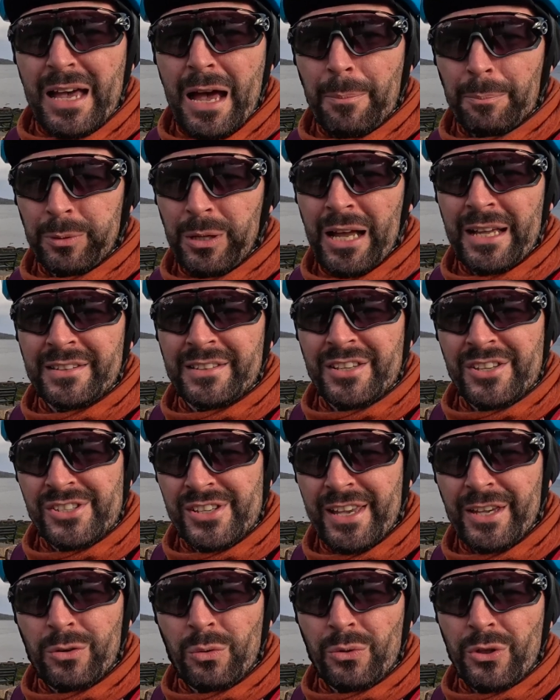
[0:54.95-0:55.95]
I plan to
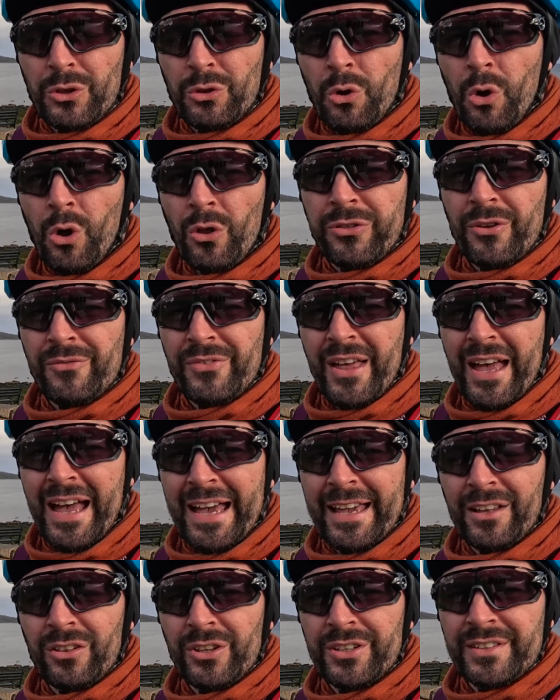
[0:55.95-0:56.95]
cycle the north of the
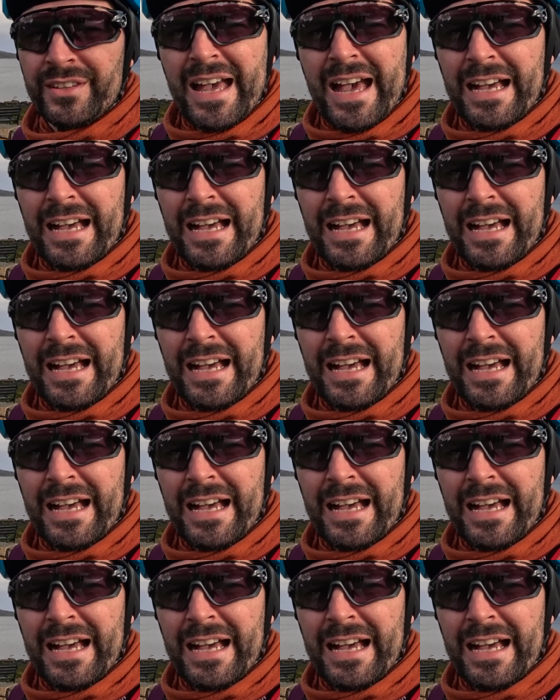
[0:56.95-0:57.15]
island,